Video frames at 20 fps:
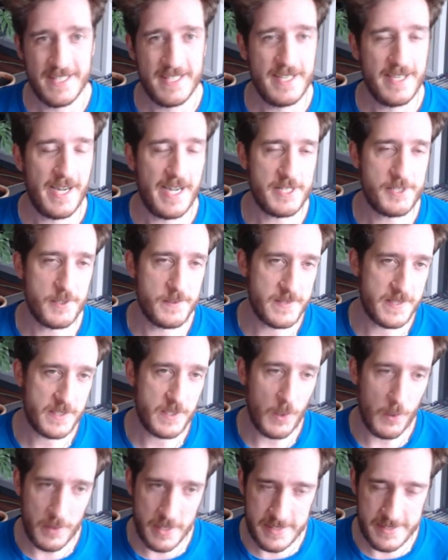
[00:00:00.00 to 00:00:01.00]
I chose a
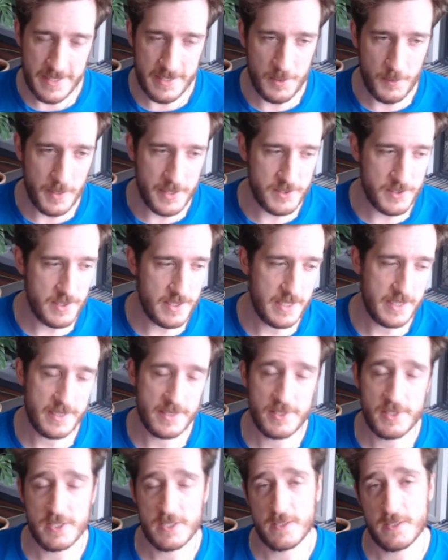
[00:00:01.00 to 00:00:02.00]
cone attenuation here
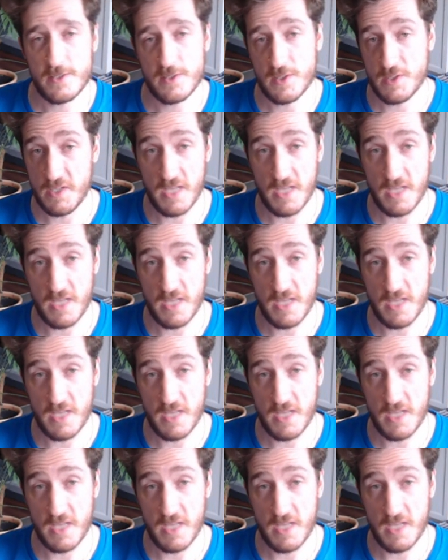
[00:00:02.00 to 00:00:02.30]
just to